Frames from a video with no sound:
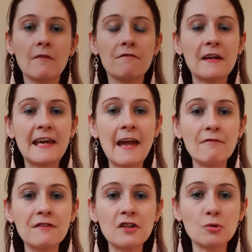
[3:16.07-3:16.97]

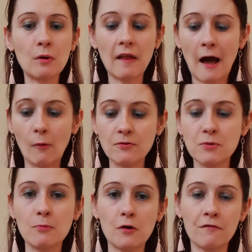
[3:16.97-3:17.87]
Forgiveness will help
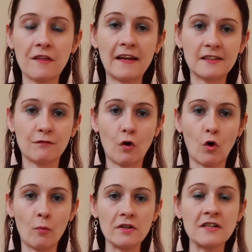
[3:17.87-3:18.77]
to move things
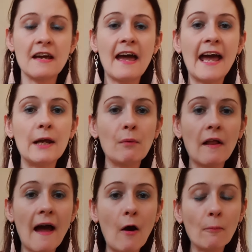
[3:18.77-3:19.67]
forward and it
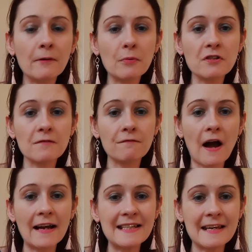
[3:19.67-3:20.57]
will help you to
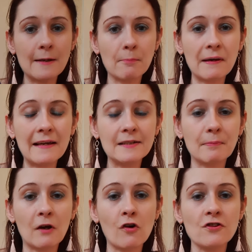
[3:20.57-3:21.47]
find inner peace
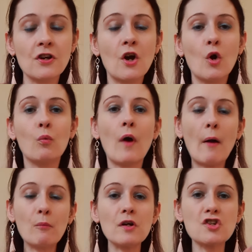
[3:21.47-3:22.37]
because
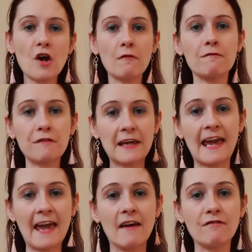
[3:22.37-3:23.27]
when we don't
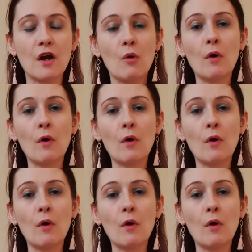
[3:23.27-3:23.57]
forgive,